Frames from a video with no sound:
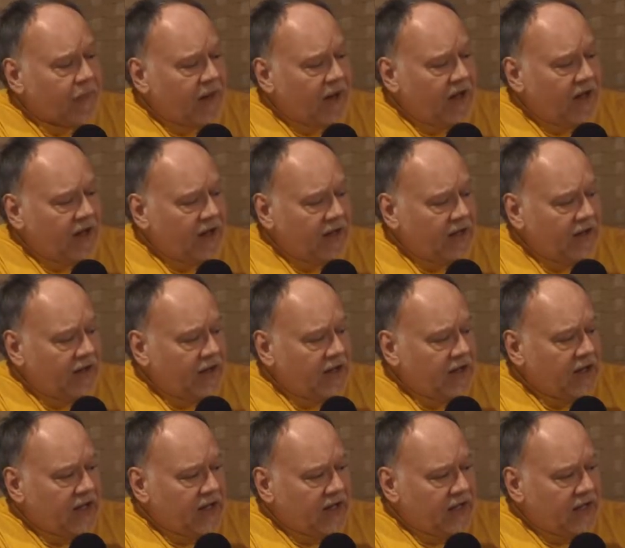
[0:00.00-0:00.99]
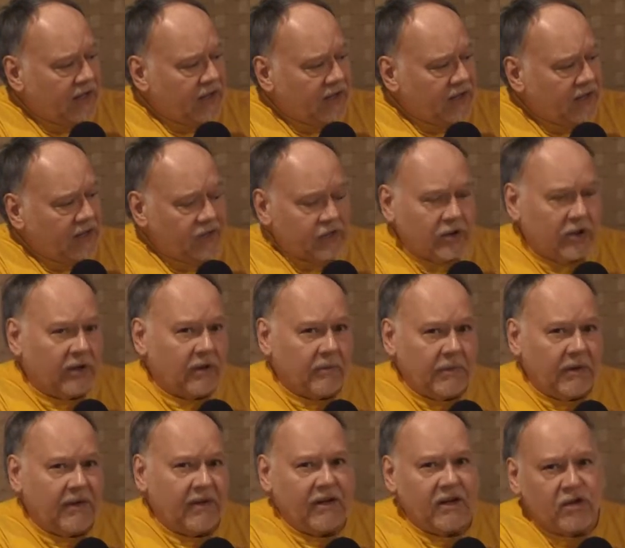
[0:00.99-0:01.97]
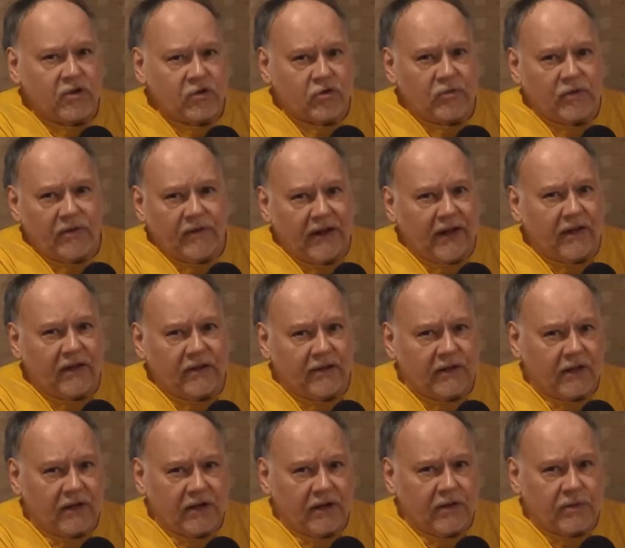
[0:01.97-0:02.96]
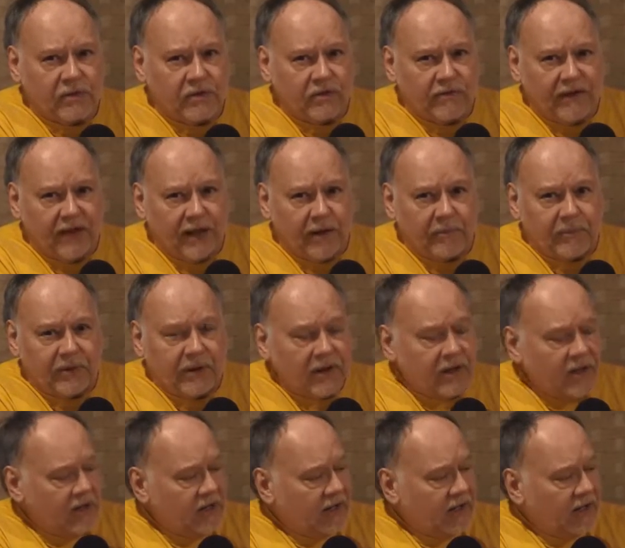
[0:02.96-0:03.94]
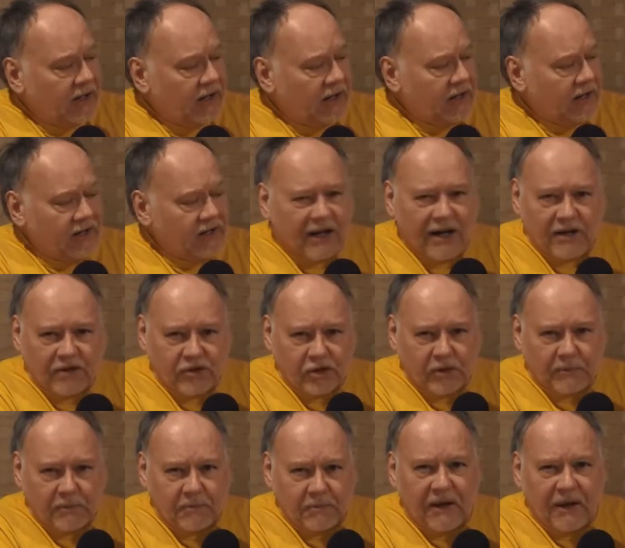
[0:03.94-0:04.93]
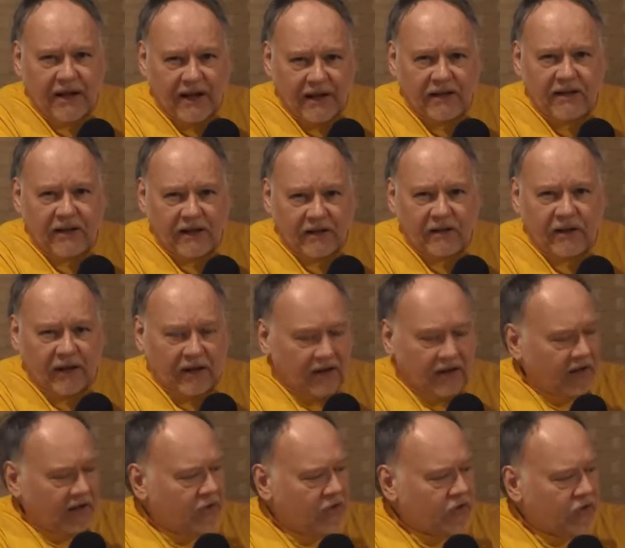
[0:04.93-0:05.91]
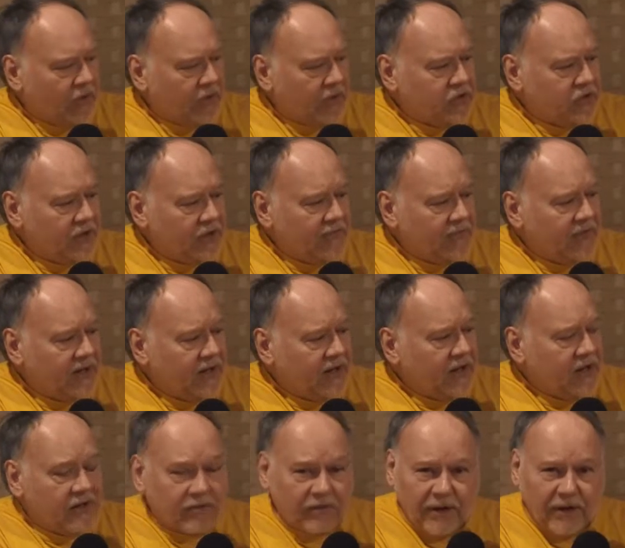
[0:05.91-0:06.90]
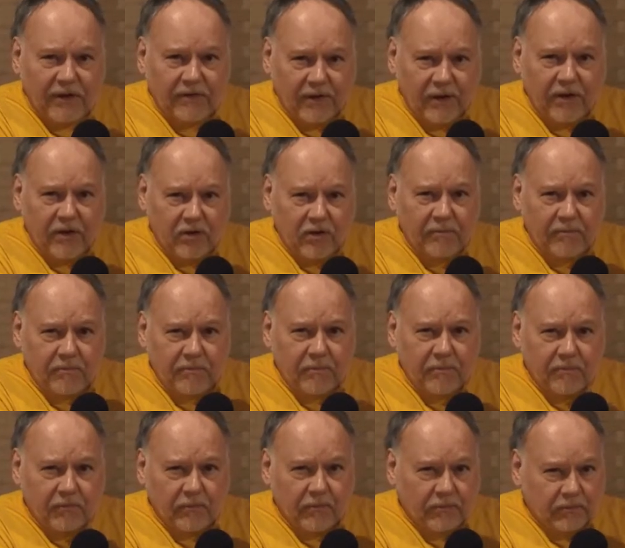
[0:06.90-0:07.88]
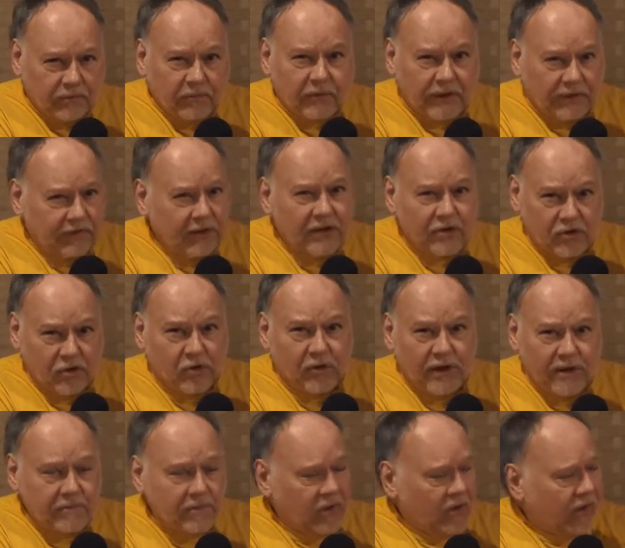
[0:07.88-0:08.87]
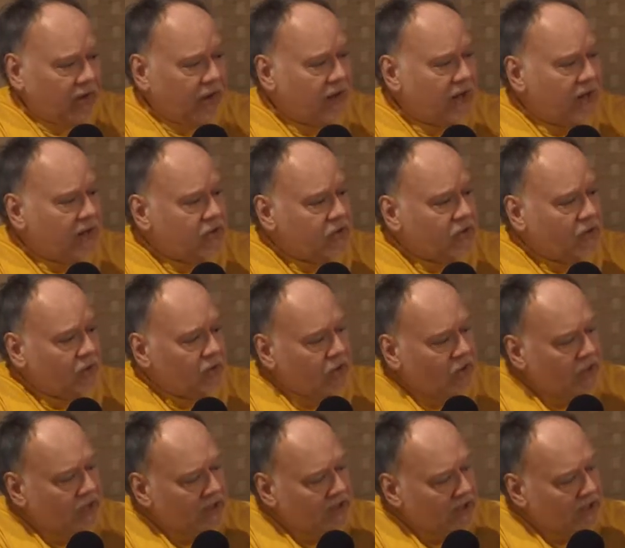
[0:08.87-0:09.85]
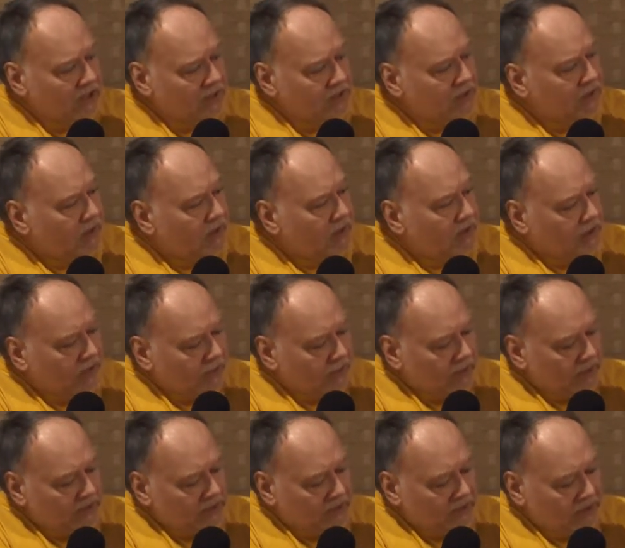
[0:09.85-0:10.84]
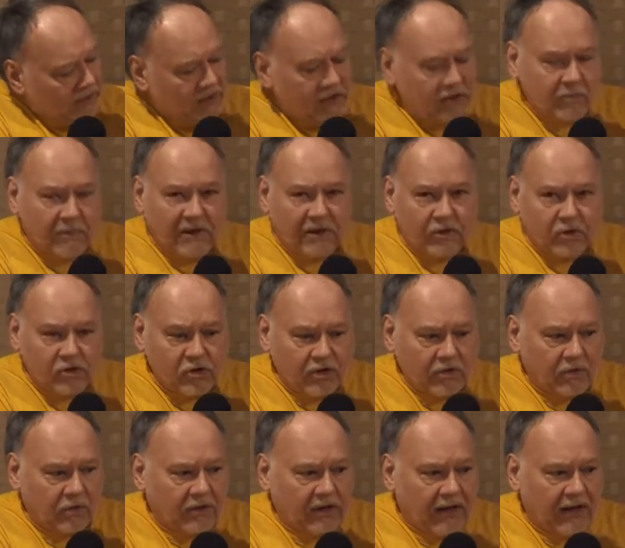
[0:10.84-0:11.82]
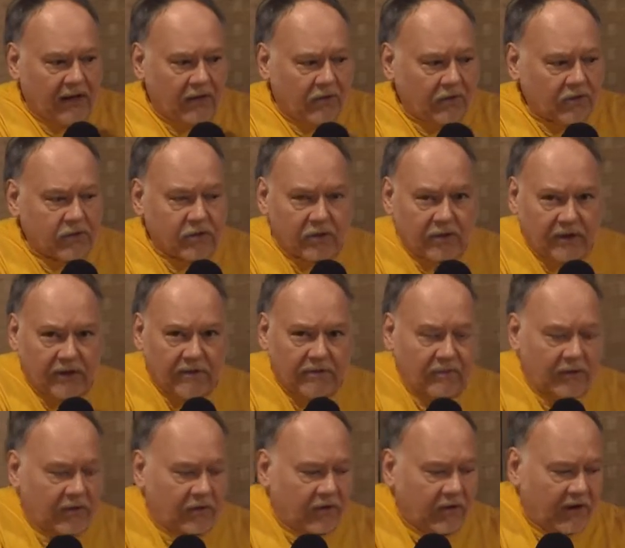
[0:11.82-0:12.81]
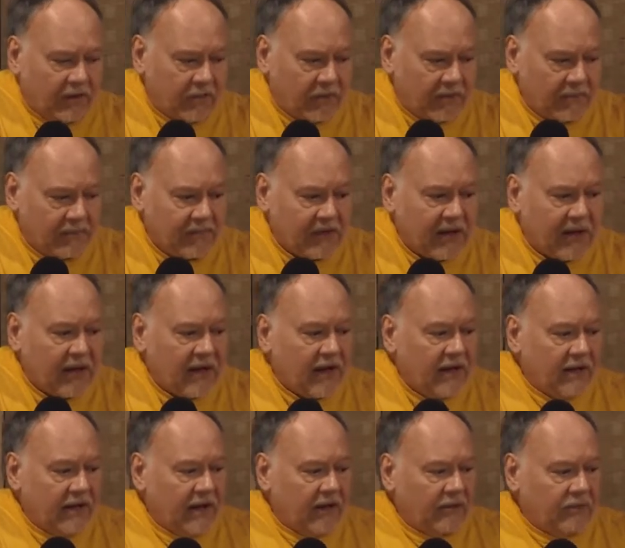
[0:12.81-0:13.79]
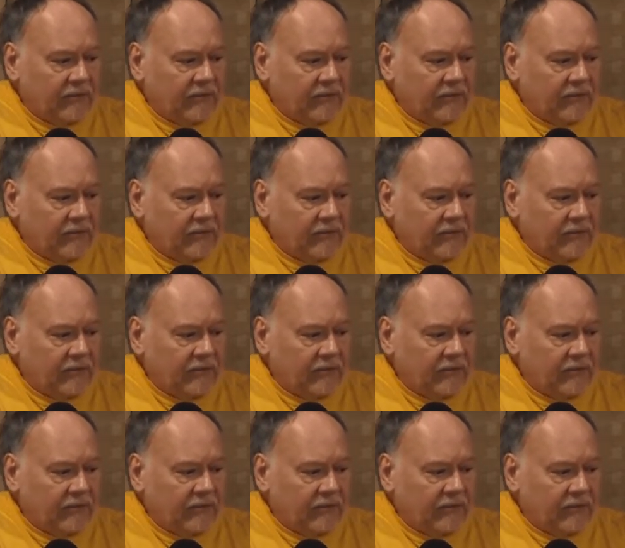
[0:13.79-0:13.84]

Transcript: and it tells a little bit of the history of how the technique was developed and the concepts behind that technique. So it's a, really, really good. i think it's a great book. So Kodokan, Throwing Techniques by Toshiro Daigo, certainly a great one. Now,